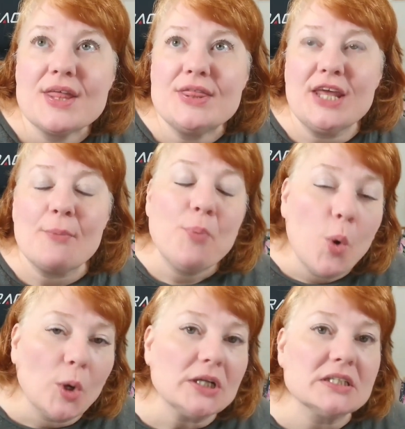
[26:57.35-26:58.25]
the
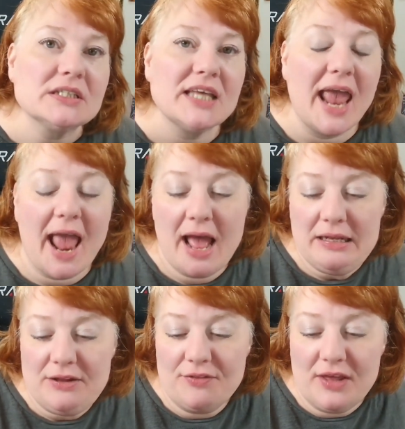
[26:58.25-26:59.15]
importance
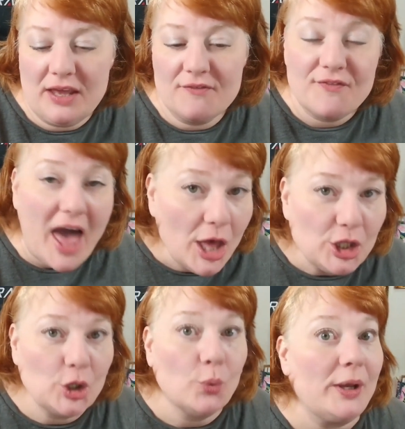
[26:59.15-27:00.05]
and the value